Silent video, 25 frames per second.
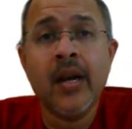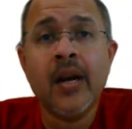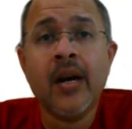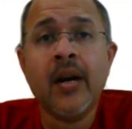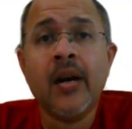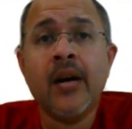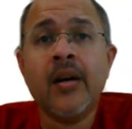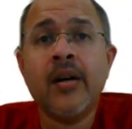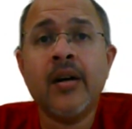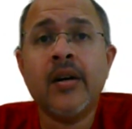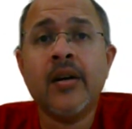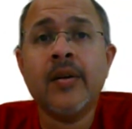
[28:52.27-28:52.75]

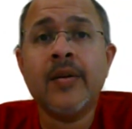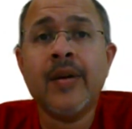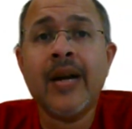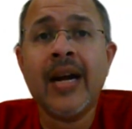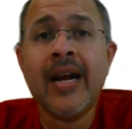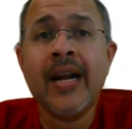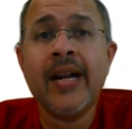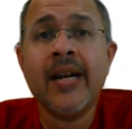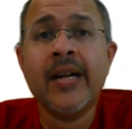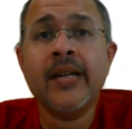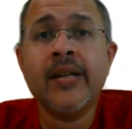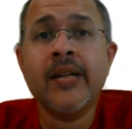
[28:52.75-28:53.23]

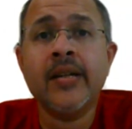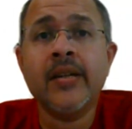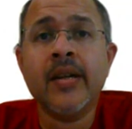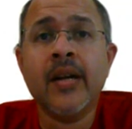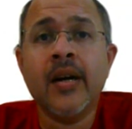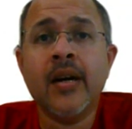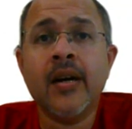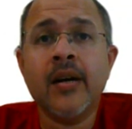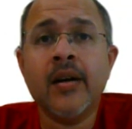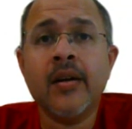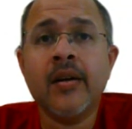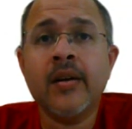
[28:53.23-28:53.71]

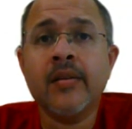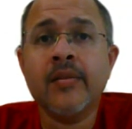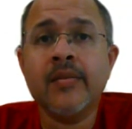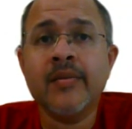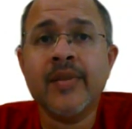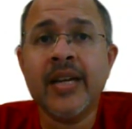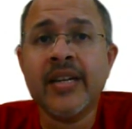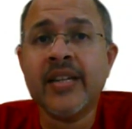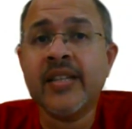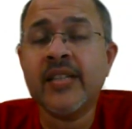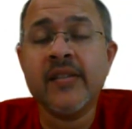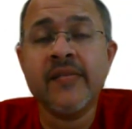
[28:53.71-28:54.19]

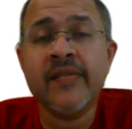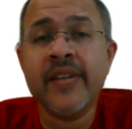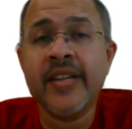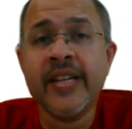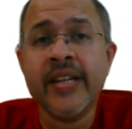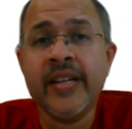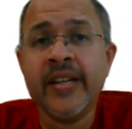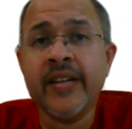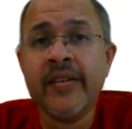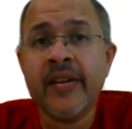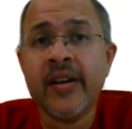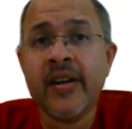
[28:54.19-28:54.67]
That is a
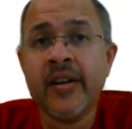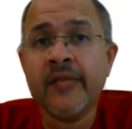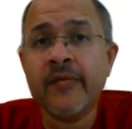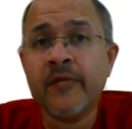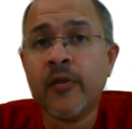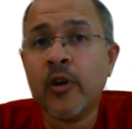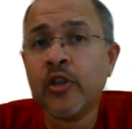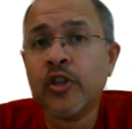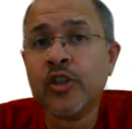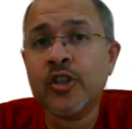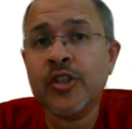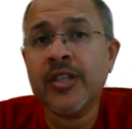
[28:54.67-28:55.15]
very
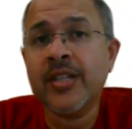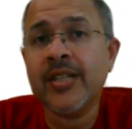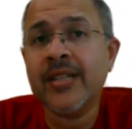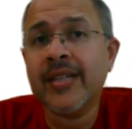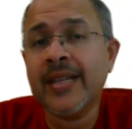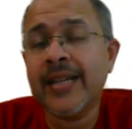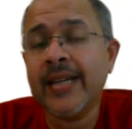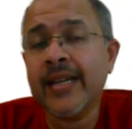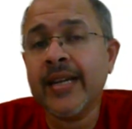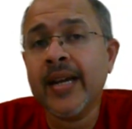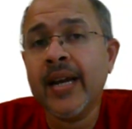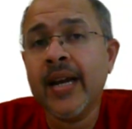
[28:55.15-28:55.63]
unfortunate
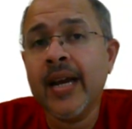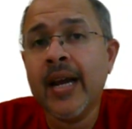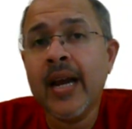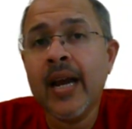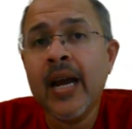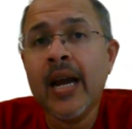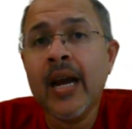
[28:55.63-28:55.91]
thing,